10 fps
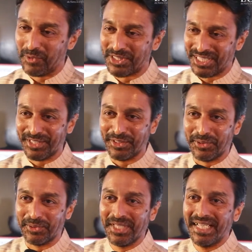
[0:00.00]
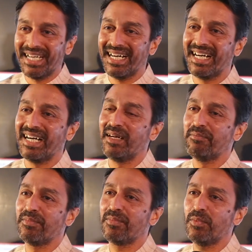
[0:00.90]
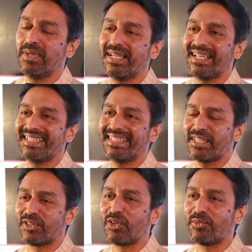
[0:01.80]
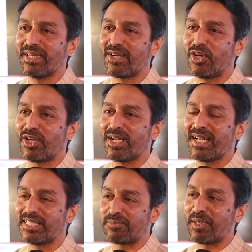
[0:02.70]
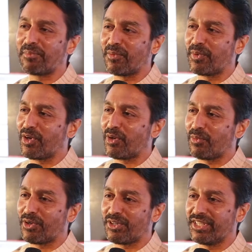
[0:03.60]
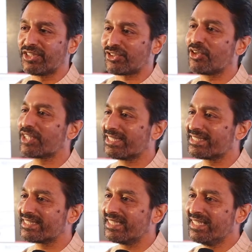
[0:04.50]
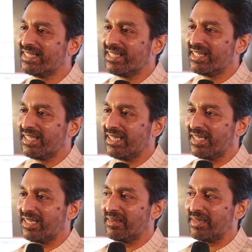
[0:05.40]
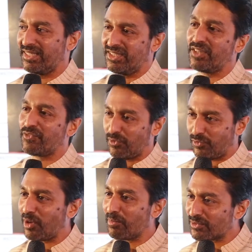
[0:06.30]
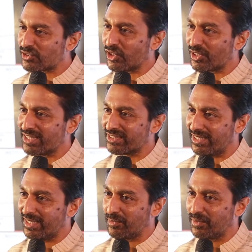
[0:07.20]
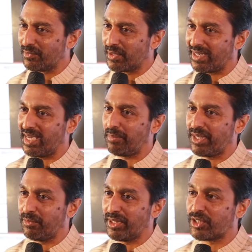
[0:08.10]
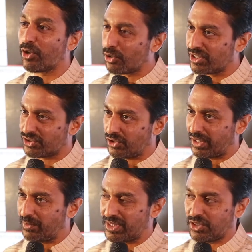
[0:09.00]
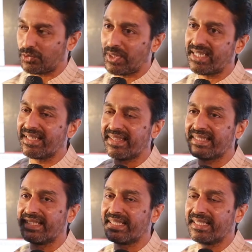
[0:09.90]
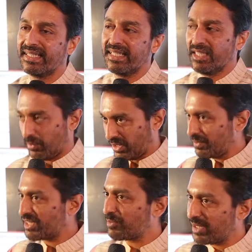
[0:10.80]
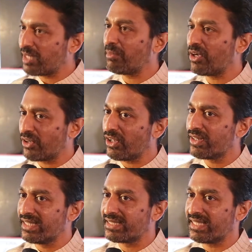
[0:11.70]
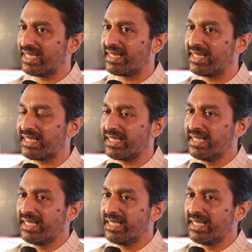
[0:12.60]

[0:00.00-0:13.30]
I wish I knew. Um, well, I think, you know, we're all, as people, we all want to hear stories. Uh, and it's a different form of stories, right? We're, we're happy to be told a story, which is why I think that while we speak about all this, I think